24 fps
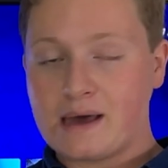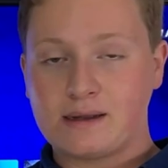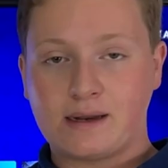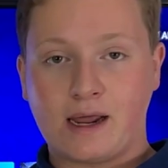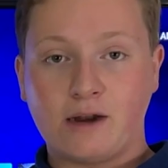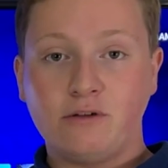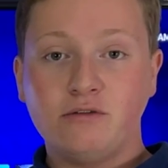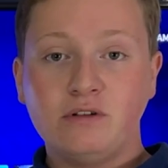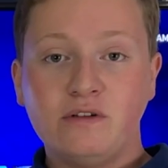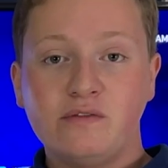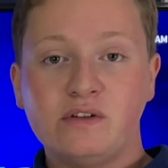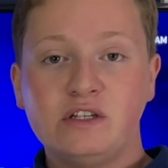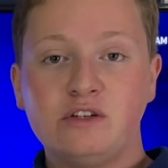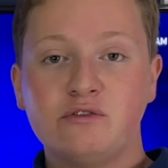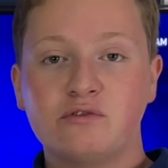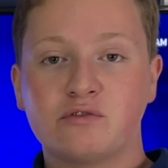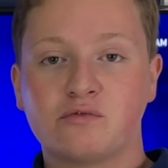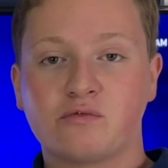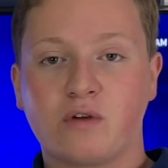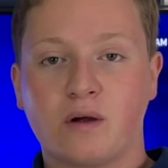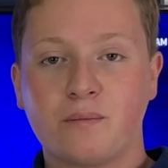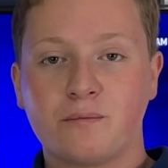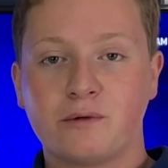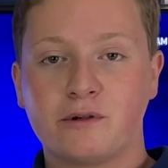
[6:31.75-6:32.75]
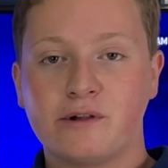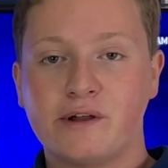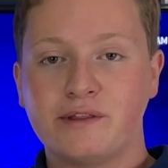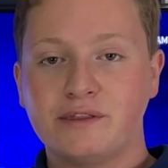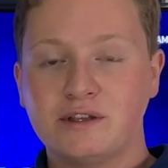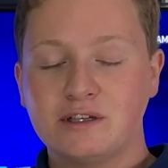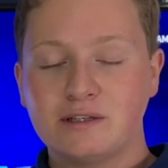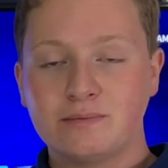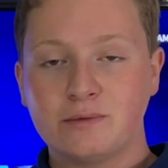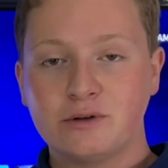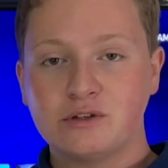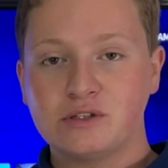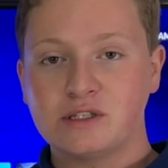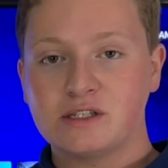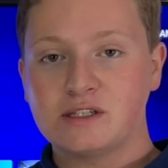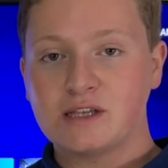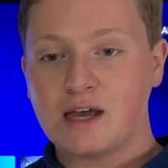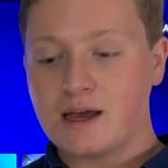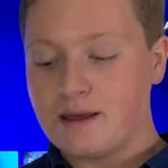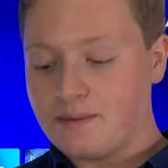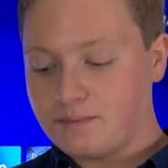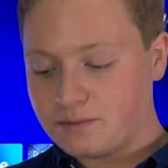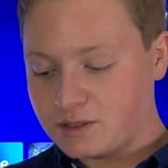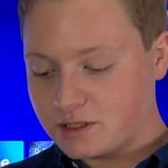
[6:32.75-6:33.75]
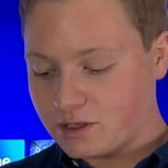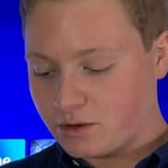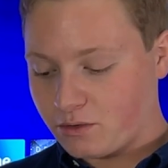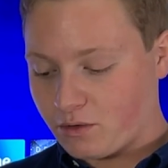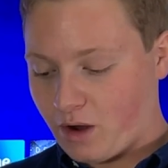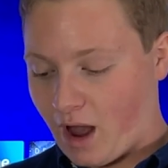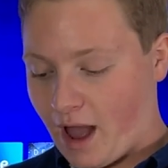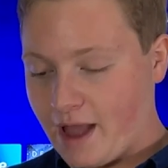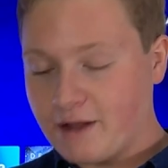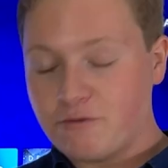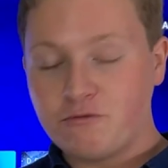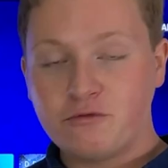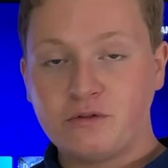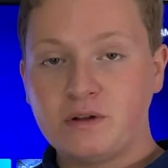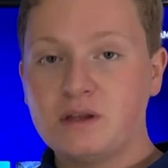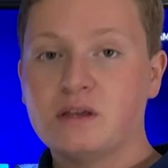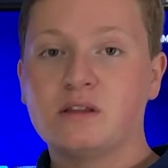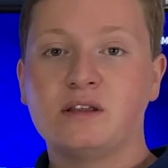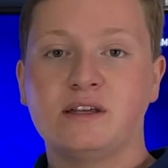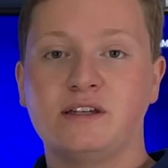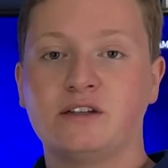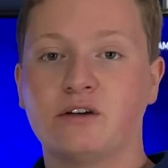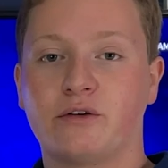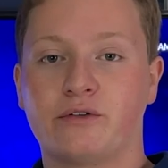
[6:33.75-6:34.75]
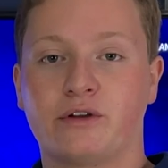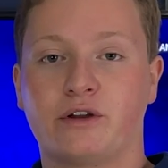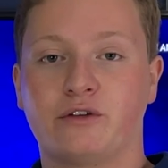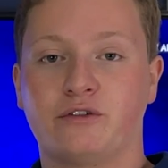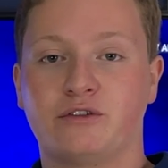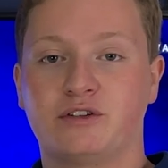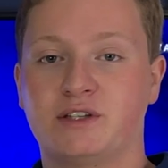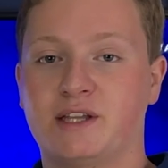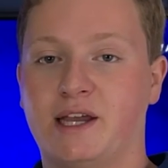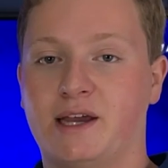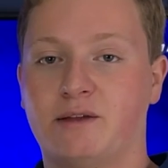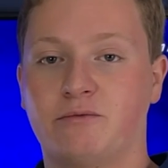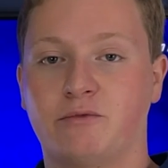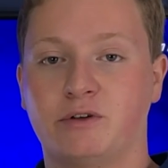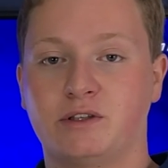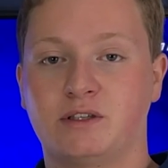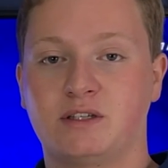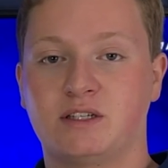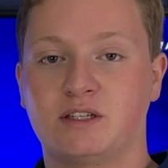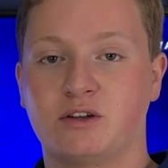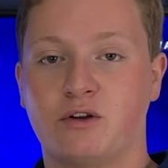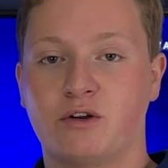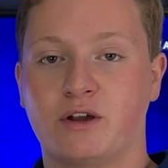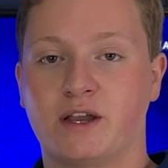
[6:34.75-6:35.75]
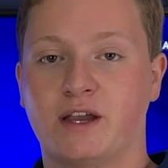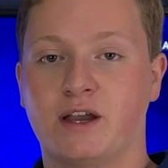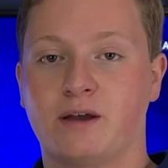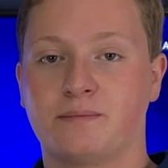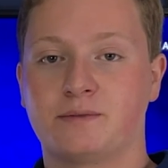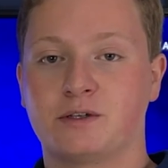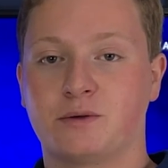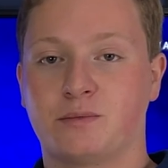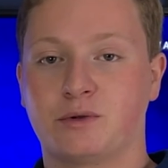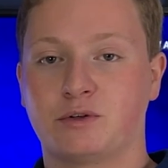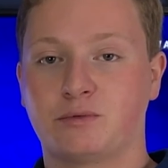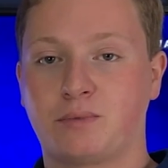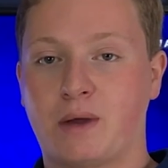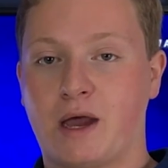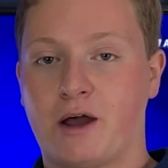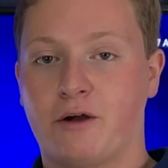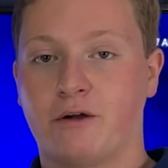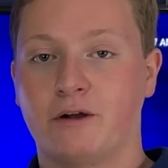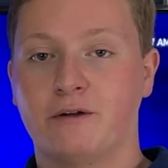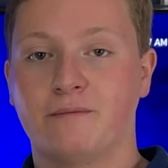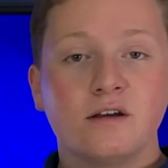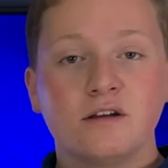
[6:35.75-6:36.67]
I don't even use Rumble on this most of the time, so I really don't understand what's soaking up so much power.